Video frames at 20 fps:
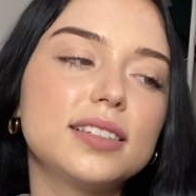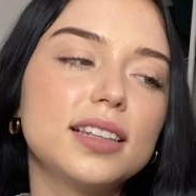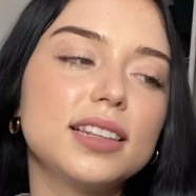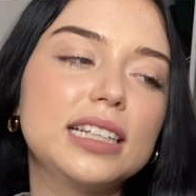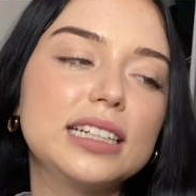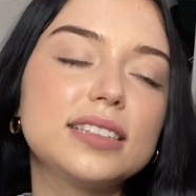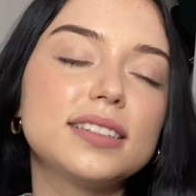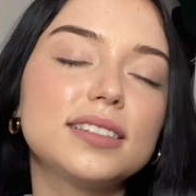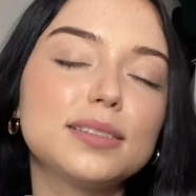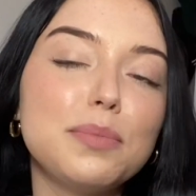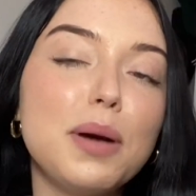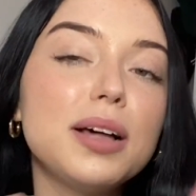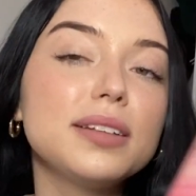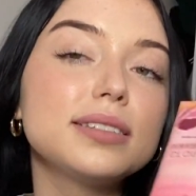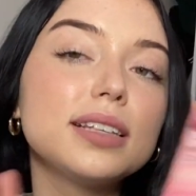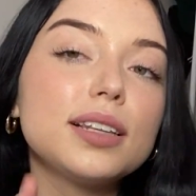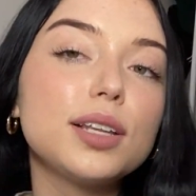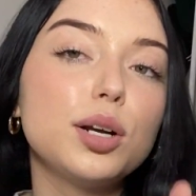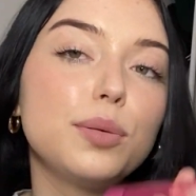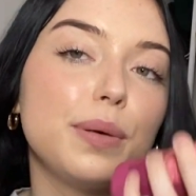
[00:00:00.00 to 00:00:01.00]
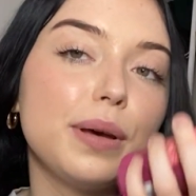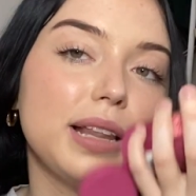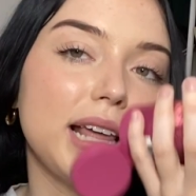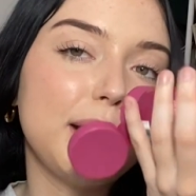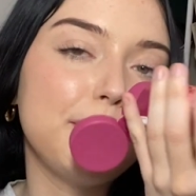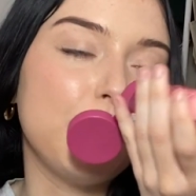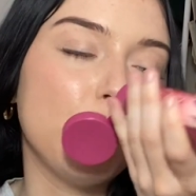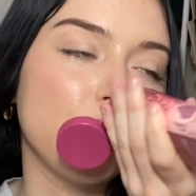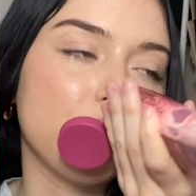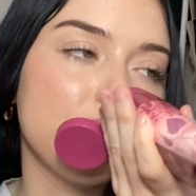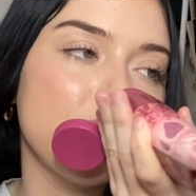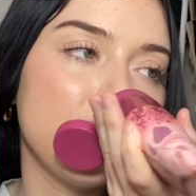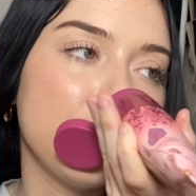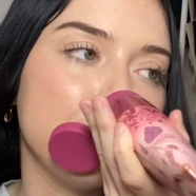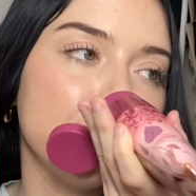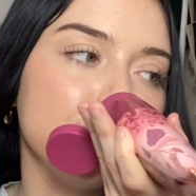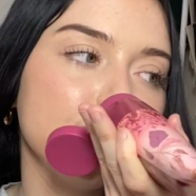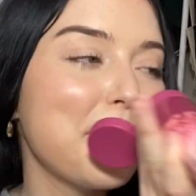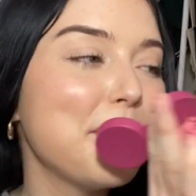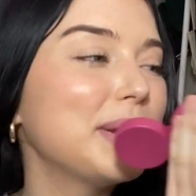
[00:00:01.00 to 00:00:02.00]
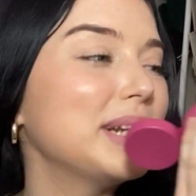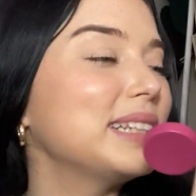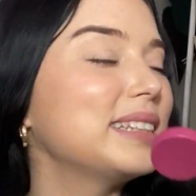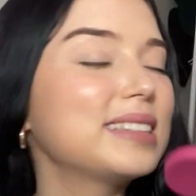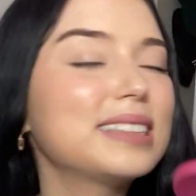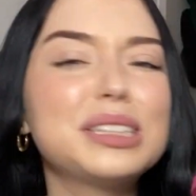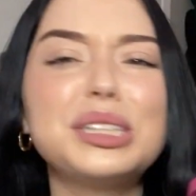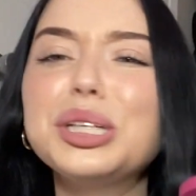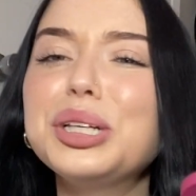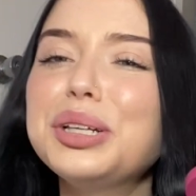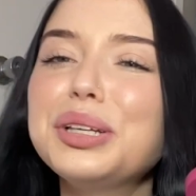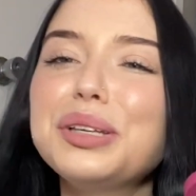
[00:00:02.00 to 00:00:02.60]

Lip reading: This smells a little bit like both of them, but still